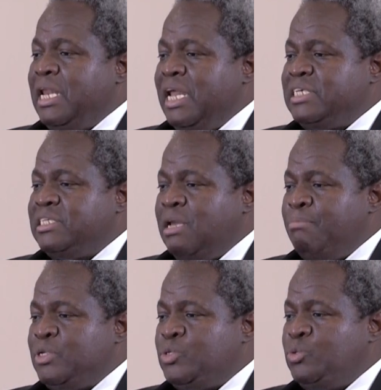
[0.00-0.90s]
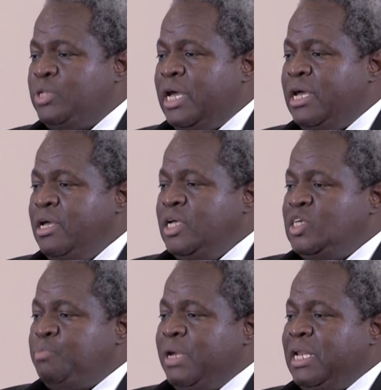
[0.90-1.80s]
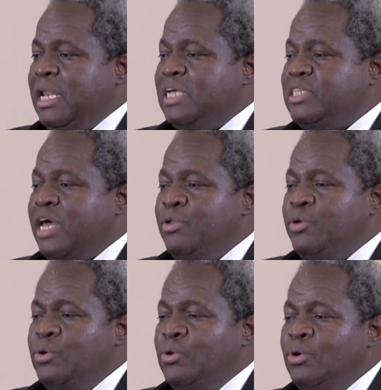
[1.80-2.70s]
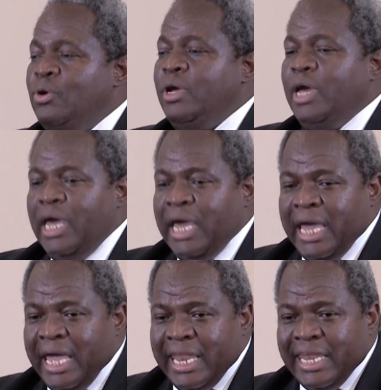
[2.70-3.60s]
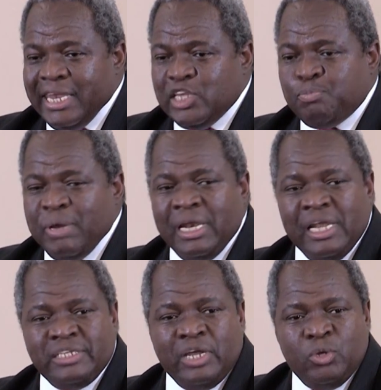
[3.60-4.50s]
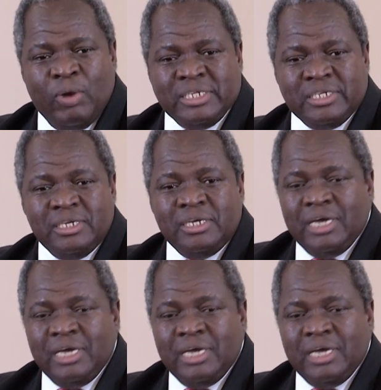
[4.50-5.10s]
less, number 2 there, spend less than you earn. Spend less than you what?